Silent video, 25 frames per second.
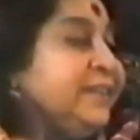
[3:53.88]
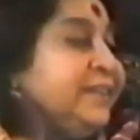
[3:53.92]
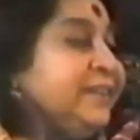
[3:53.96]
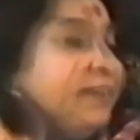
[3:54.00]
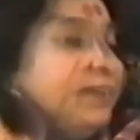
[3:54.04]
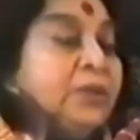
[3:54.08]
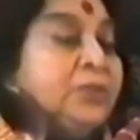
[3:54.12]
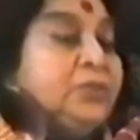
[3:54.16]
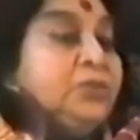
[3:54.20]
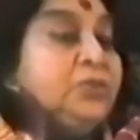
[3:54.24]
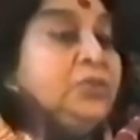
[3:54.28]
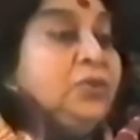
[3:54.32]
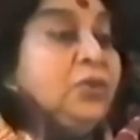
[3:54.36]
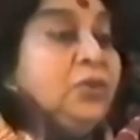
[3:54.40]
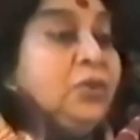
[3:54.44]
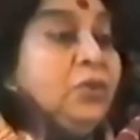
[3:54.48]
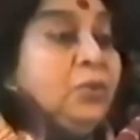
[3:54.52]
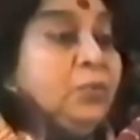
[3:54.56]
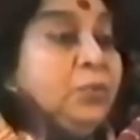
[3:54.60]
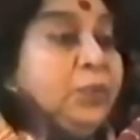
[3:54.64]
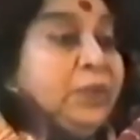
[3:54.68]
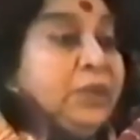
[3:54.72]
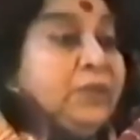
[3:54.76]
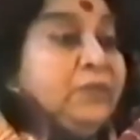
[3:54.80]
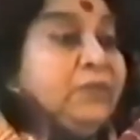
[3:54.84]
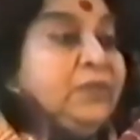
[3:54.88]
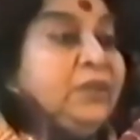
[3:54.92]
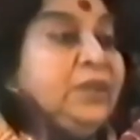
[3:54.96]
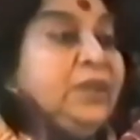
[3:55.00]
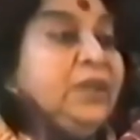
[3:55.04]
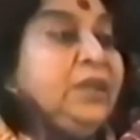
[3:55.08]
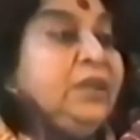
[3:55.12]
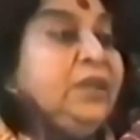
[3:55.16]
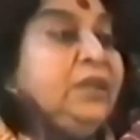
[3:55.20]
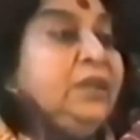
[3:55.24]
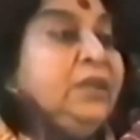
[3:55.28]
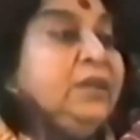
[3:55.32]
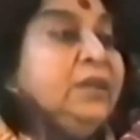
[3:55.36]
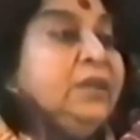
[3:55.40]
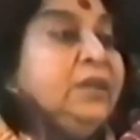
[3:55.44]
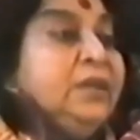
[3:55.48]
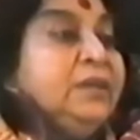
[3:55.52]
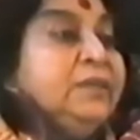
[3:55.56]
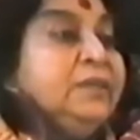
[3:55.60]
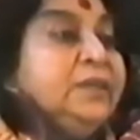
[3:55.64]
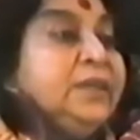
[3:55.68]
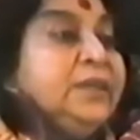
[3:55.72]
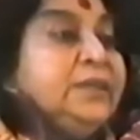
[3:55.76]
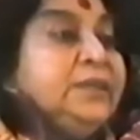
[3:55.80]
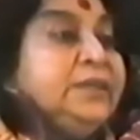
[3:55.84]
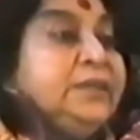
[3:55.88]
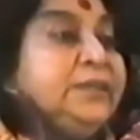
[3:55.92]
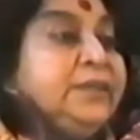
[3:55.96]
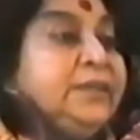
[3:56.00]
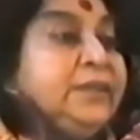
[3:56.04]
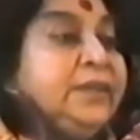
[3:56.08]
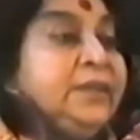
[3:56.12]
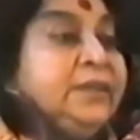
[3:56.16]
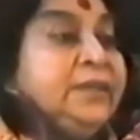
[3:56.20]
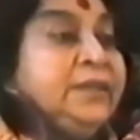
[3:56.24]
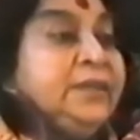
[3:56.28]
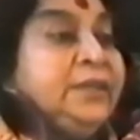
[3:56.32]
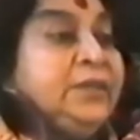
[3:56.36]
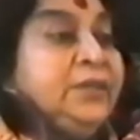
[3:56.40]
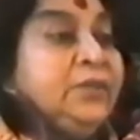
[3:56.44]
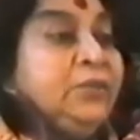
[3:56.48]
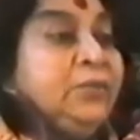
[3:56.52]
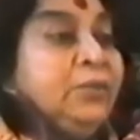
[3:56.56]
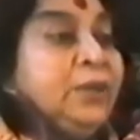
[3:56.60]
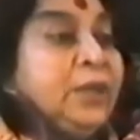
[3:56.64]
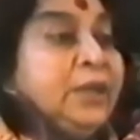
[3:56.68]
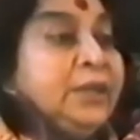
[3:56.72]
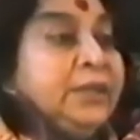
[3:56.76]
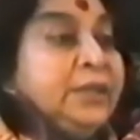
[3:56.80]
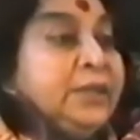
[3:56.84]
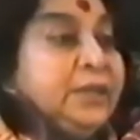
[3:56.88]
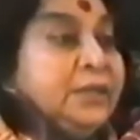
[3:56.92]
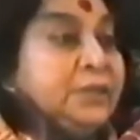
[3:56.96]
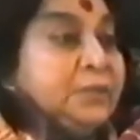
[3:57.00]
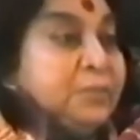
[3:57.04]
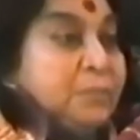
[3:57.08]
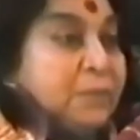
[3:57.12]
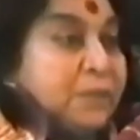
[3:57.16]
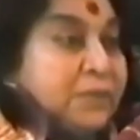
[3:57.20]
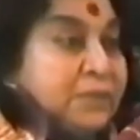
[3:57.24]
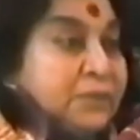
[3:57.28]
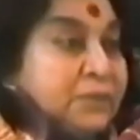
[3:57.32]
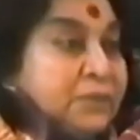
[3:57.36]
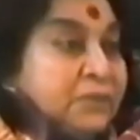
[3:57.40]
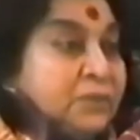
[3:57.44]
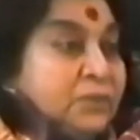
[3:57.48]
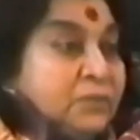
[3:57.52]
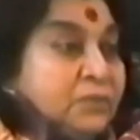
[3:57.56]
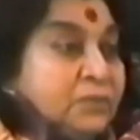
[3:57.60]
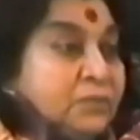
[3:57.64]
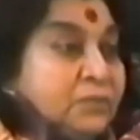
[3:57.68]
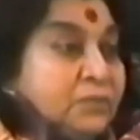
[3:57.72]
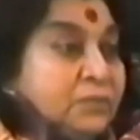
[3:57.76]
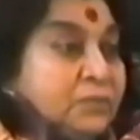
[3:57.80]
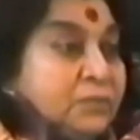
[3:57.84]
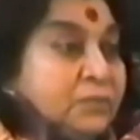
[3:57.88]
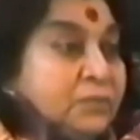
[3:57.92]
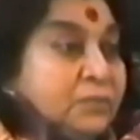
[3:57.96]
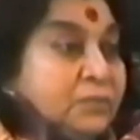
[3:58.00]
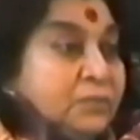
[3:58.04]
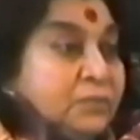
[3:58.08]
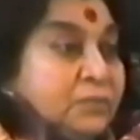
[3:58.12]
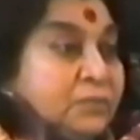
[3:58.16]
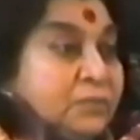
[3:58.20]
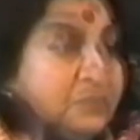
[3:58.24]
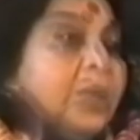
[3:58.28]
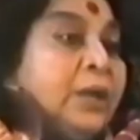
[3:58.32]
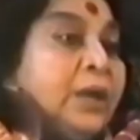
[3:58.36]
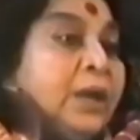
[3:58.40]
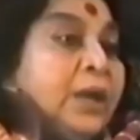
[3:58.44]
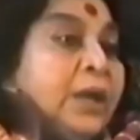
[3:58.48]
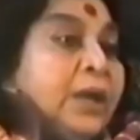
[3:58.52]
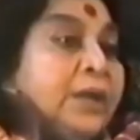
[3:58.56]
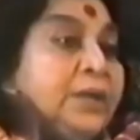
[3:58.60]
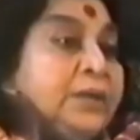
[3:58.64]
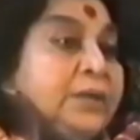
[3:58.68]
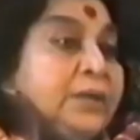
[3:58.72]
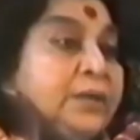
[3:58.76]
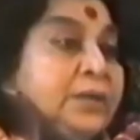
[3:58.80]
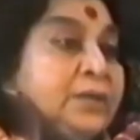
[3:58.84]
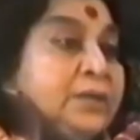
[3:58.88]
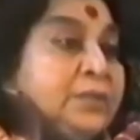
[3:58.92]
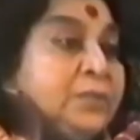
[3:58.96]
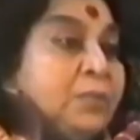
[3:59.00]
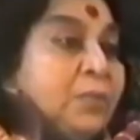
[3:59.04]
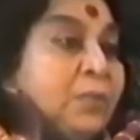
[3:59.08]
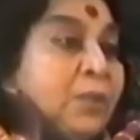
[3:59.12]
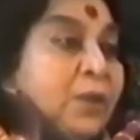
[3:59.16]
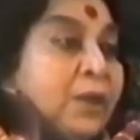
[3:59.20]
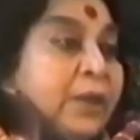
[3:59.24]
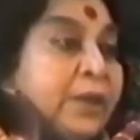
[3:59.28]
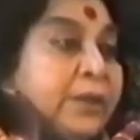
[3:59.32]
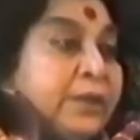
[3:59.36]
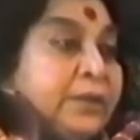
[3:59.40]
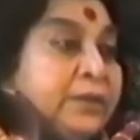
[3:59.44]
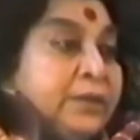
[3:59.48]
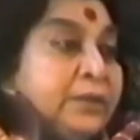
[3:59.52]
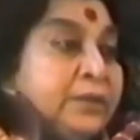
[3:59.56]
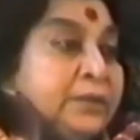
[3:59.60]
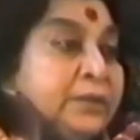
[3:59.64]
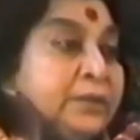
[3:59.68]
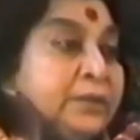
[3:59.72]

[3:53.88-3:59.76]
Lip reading: So we see that here the yoga takes place. At this point